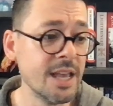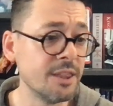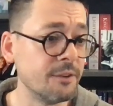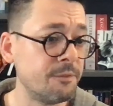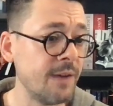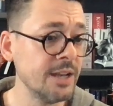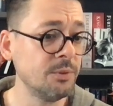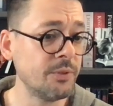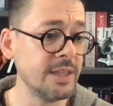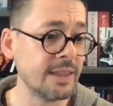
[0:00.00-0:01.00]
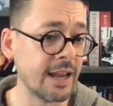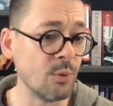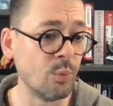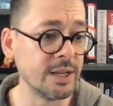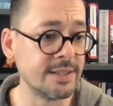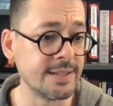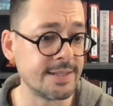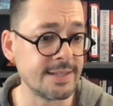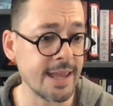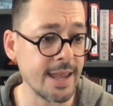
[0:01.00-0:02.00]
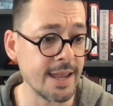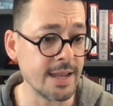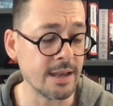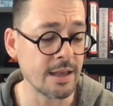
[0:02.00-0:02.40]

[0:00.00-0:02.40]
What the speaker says: The final thing that I wanted to say,